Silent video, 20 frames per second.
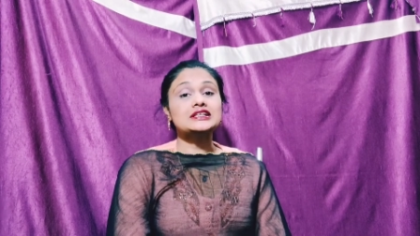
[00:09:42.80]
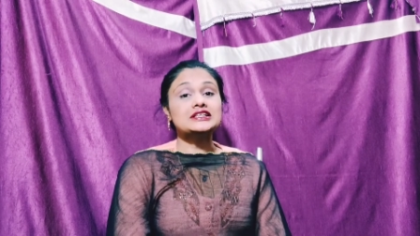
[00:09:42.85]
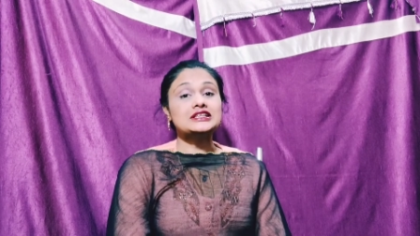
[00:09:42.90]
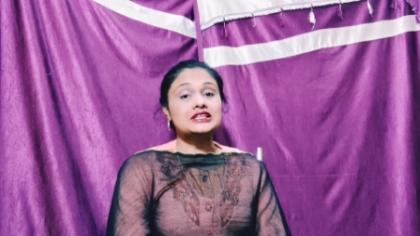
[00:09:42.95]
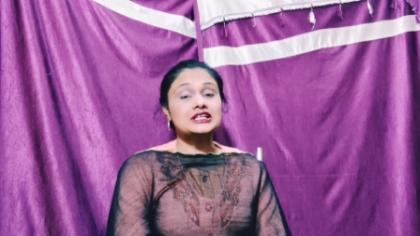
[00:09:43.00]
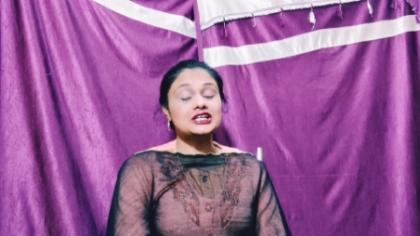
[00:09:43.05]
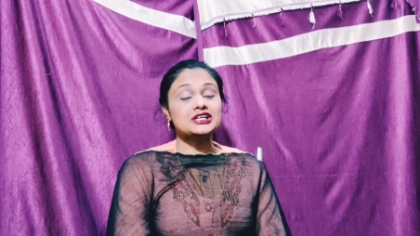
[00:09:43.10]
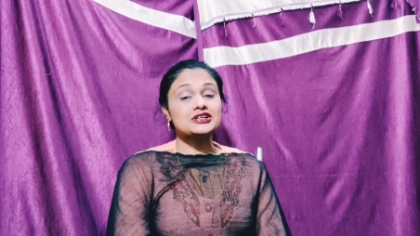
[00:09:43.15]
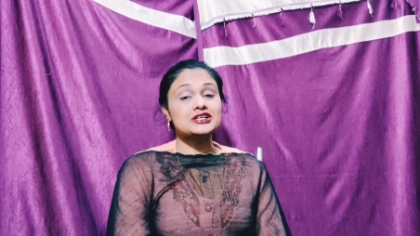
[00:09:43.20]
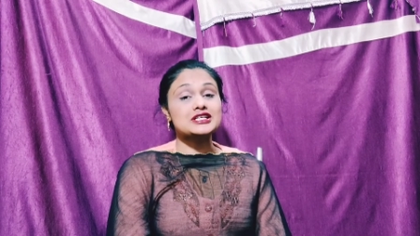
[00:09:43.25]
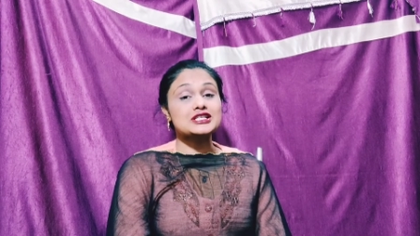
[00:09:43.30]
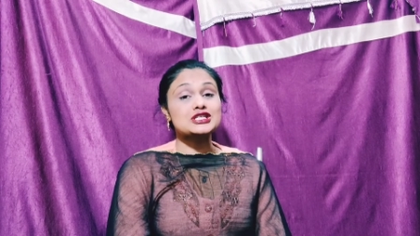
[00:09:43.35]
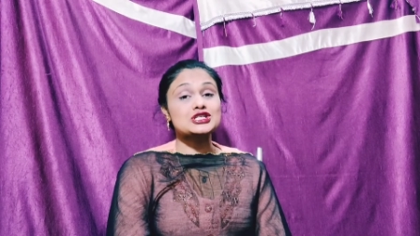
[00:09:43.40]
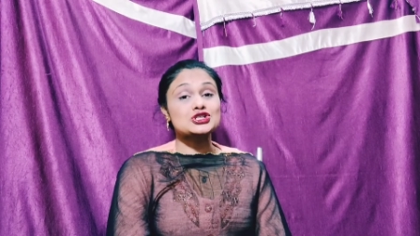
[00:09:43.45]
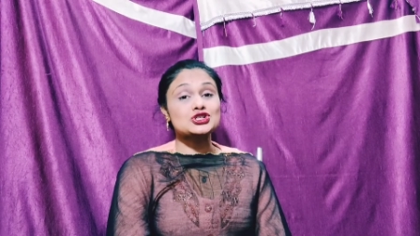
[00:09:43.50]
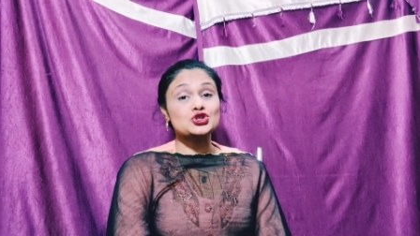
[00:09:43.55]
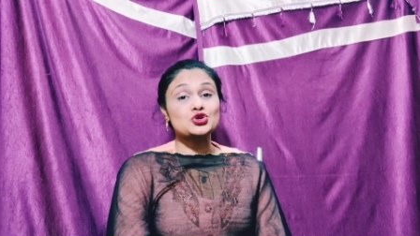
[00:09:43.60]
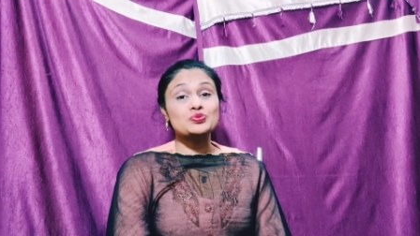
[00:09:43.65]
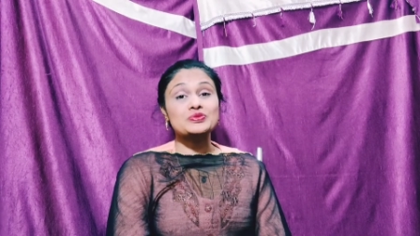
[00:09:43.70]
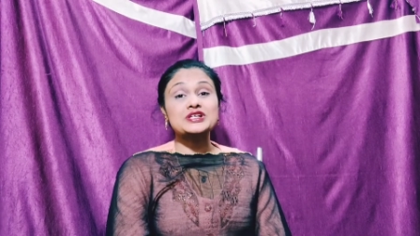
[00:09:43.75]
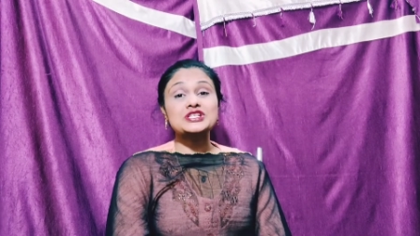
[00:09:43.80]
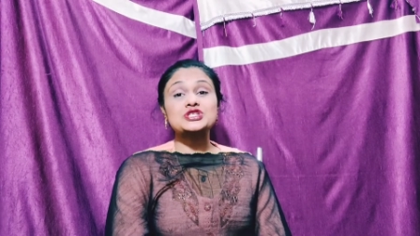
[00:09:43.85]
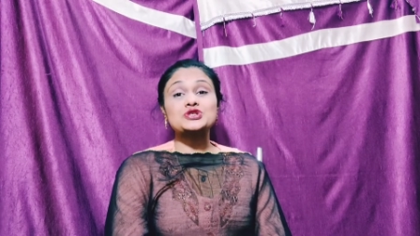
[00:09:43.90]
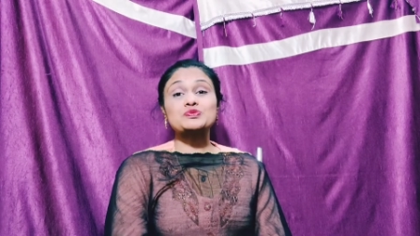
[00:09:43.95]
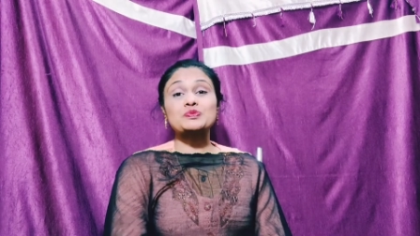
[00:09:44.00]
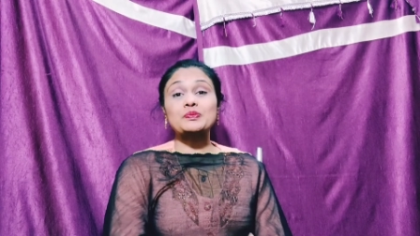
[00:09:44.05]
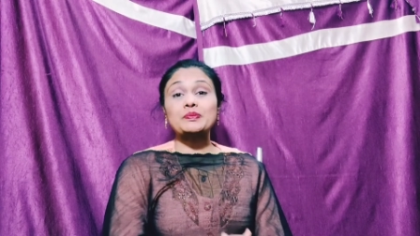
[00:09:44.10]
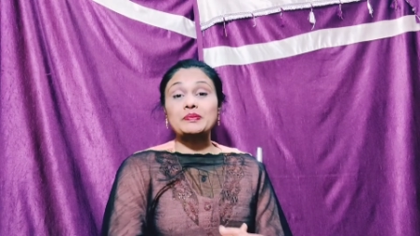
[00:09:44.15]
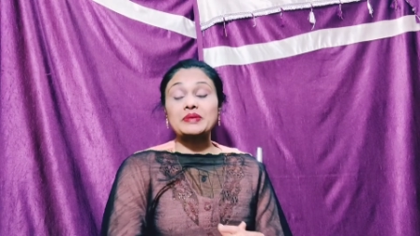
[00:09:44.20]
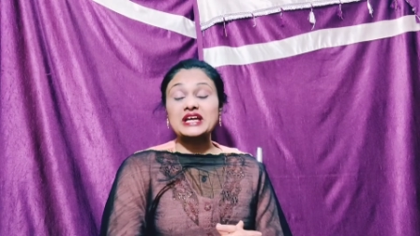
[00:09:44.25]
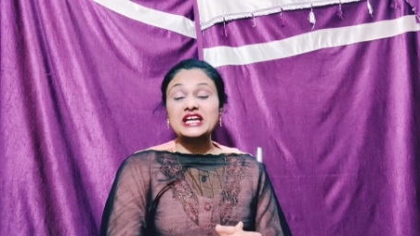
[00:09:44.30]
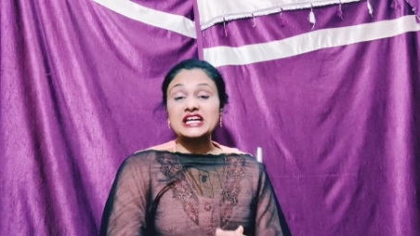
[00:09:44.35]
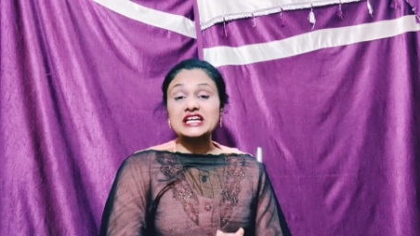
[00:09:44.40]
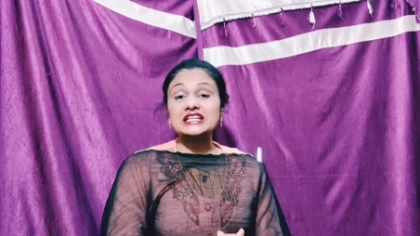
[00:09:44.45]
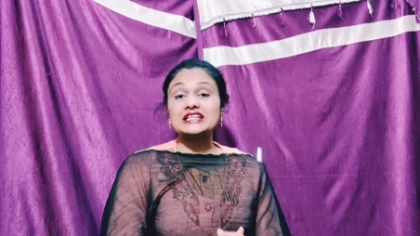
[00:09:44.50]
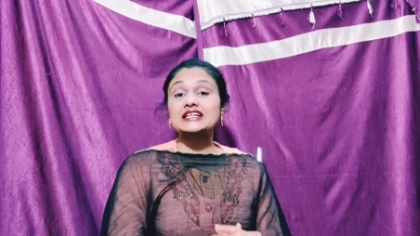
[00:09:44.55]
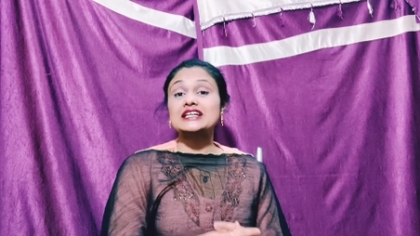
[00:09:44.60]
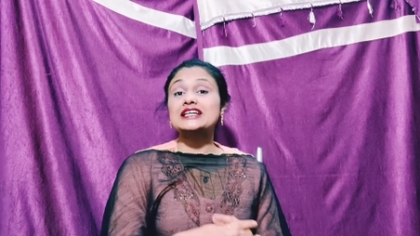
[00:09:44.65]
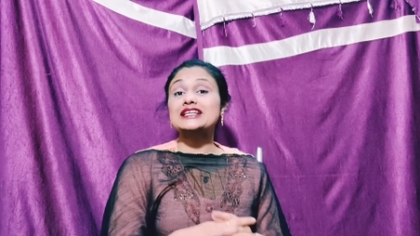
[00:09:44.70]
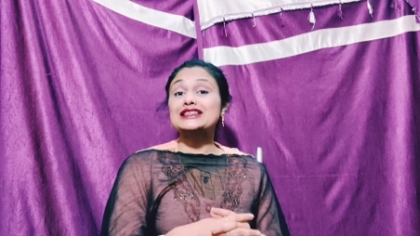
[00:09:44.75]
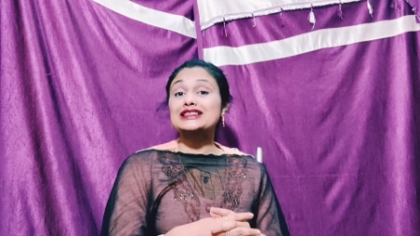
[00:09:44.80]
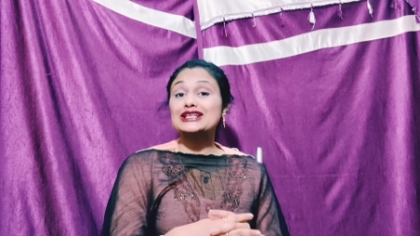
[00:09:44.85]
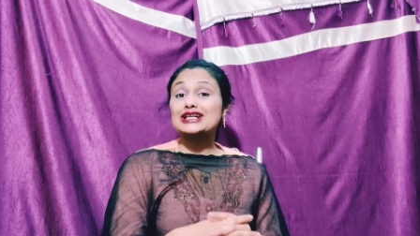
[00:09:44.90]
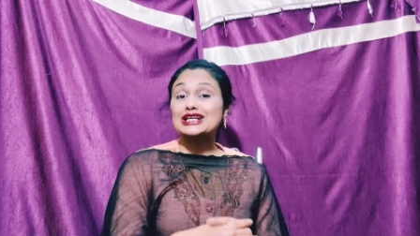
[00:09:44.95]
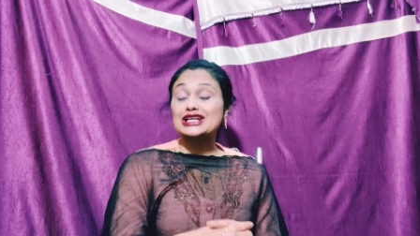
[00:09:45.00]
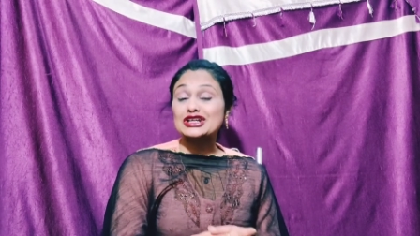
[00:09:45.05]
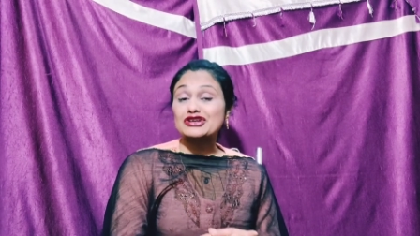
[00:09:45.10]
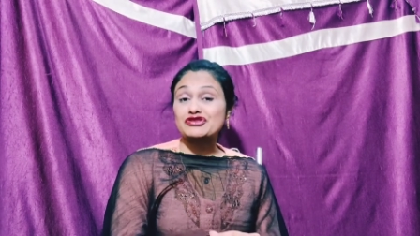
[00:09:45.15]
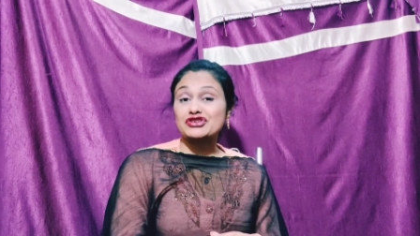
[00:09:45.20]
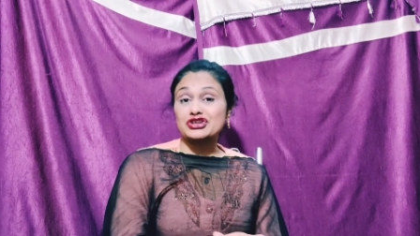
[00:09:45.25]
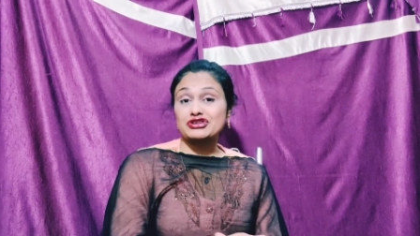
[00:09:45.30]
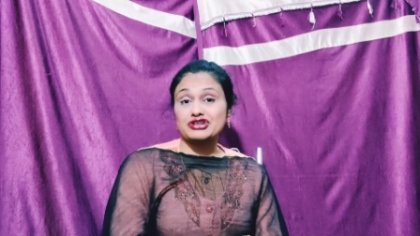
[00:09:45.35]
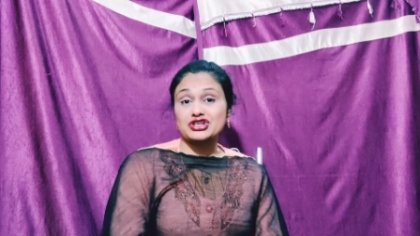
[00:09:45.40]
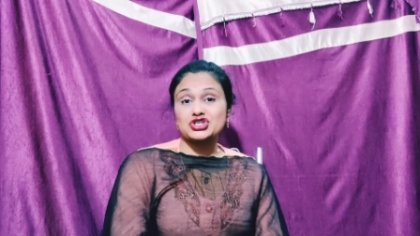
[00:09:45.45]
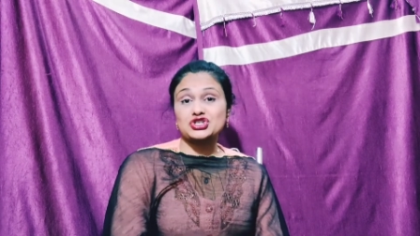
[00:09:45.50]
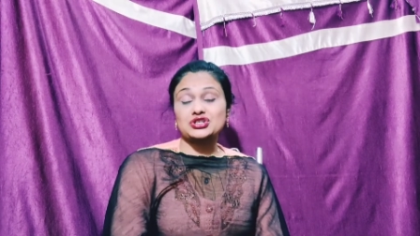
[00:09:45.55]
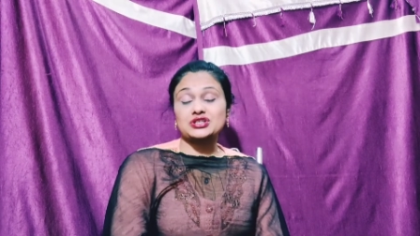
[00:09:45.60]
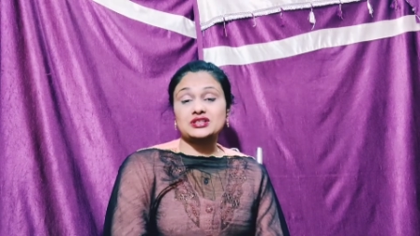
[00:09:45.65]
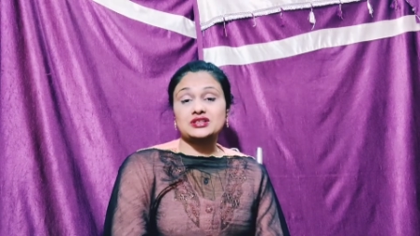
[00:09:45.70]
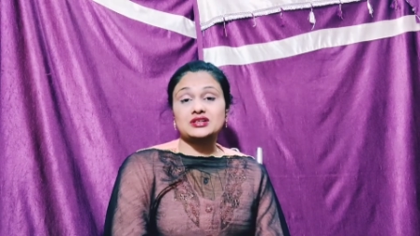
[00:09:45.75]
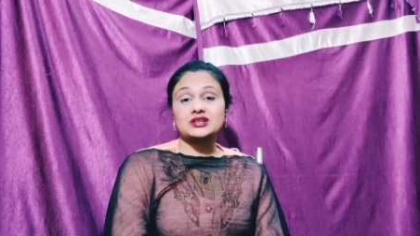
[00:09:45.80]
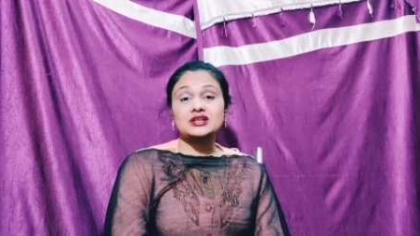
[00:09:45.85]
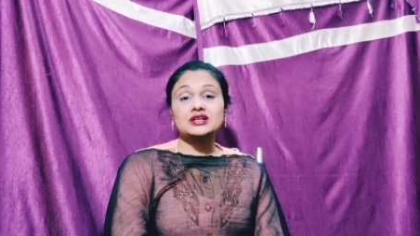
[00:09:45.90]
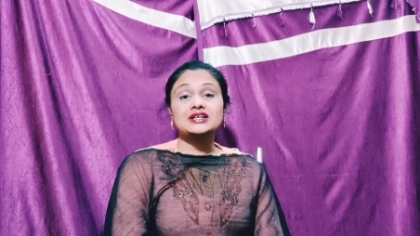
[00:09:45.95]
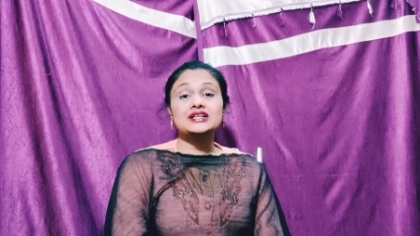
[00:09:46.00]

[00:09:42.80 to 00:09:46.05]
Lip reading: There is too much pain in the liver region.